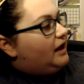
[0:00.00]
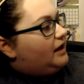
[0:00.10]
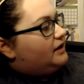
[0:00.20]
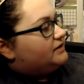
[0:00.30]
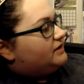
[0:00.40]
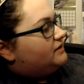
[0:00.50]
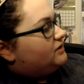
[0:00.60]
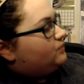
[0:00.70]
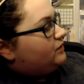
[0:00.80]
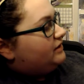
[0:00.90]
It's got the
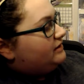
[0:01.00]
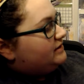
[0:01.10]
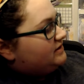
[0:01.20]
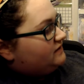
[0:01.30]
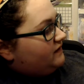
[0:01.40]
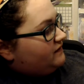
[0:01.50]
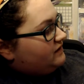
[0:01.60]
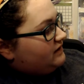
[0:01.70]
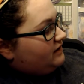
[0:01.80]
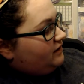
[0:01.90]
complete list of
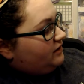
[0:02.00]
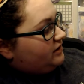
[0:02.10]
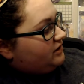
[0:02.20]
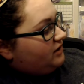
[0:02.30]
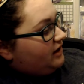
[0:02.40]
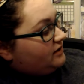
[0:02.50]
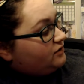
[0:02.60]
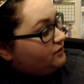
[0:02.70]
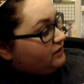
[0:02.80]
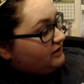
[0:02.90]
everything on here,
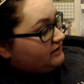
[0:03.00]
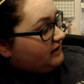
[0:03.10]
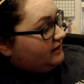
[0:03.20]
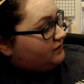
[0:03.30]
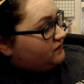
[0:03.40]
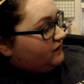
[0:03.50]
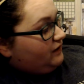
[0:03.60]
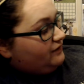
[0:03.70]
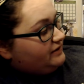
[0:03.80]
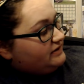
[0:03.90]
including the titles for
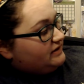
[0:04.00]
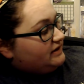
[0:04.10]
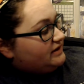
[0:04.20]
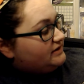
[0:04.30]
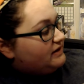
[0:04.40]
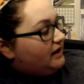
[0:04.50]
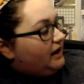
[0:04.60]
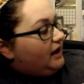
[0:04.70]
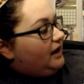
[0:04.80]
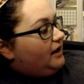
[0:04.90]
all these things.
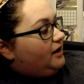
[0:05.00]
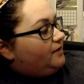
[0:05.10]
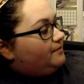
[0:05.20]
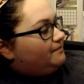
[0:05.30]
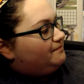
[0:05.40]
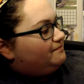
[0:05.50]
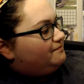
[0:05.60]
And